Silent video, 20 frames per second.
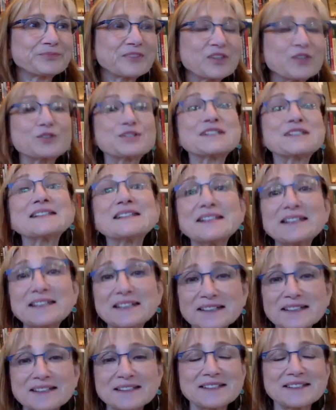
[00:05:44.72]

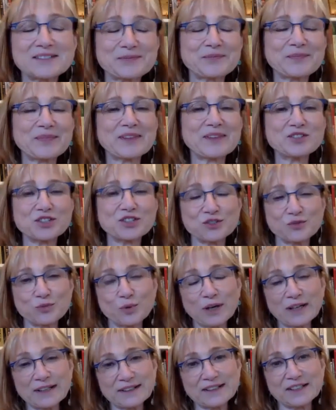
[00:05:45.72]
seeds just
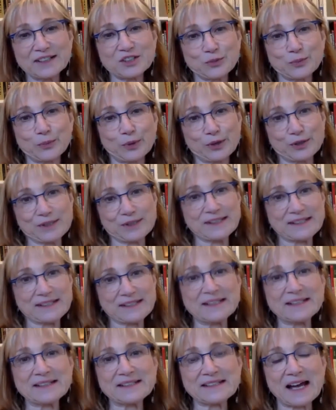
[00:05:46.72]
wanting to burst
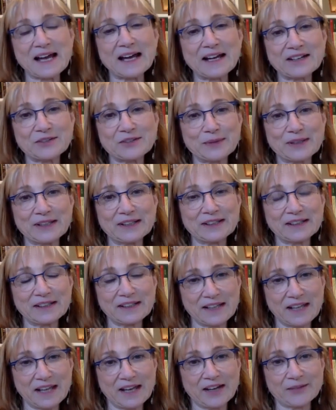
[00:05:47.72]
inside me
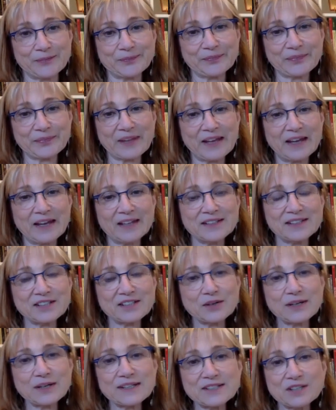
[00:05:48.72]
again. And
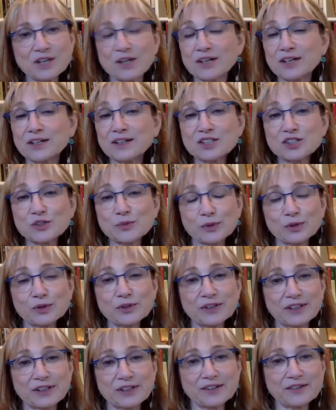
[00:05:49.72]
so I started
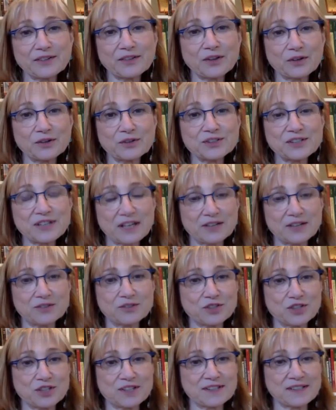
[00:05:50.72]
exploring those
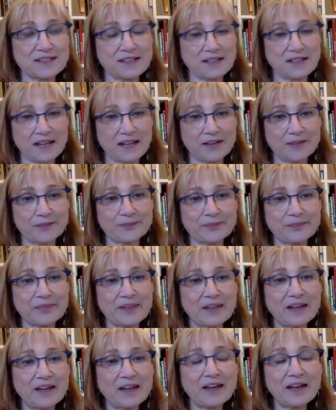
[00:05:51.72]
energies again.
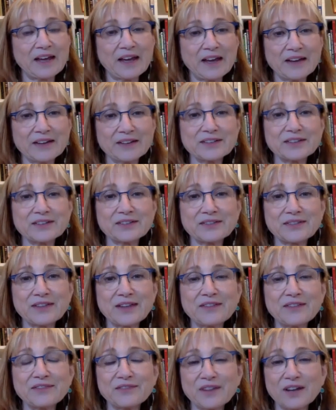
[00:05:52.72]
And they
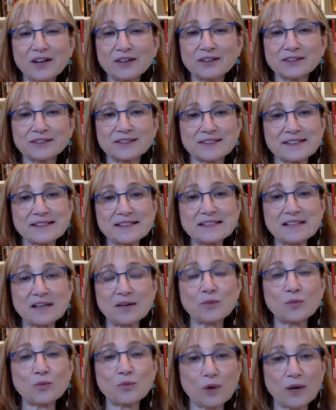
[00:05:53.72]
felt
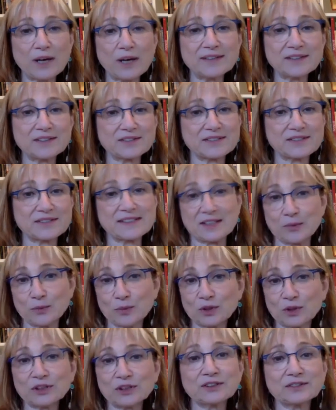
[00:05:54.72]
somewhat
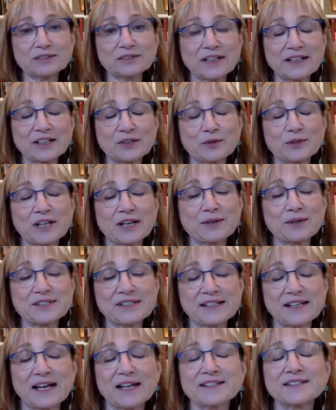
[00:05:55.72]
similar, like what I was
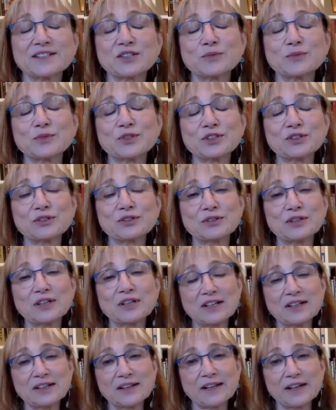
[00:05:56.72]
accustomed to,
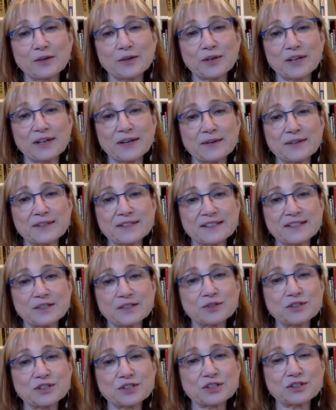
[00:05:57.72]
like what I was
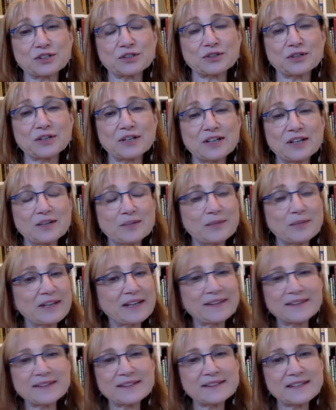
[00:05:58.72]
used to. But
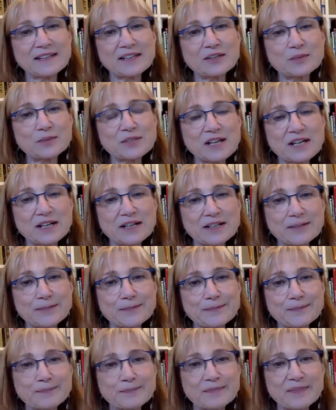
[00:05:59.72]
at the same
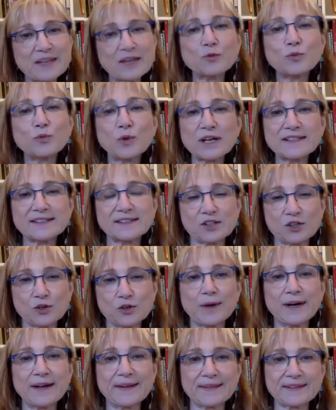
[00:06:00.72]
time, it wasn't
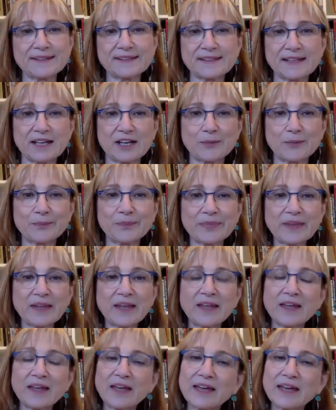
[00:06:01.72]
quite the same.
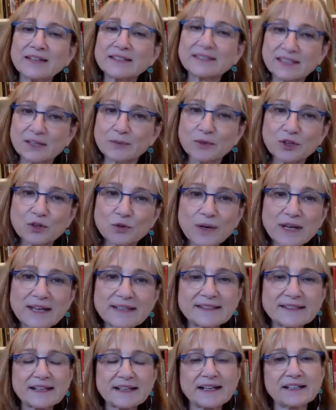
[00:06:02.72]
And some of the
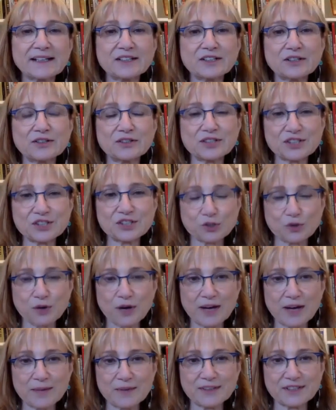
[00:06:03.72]
ways can
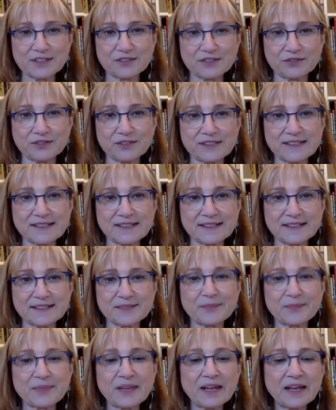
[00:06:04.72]
describe the differences
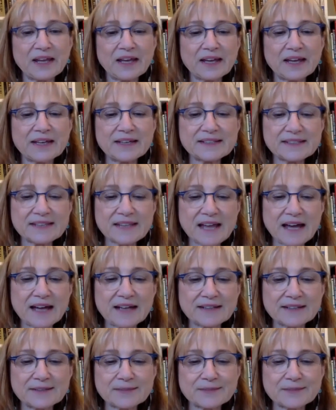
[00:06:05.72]
is that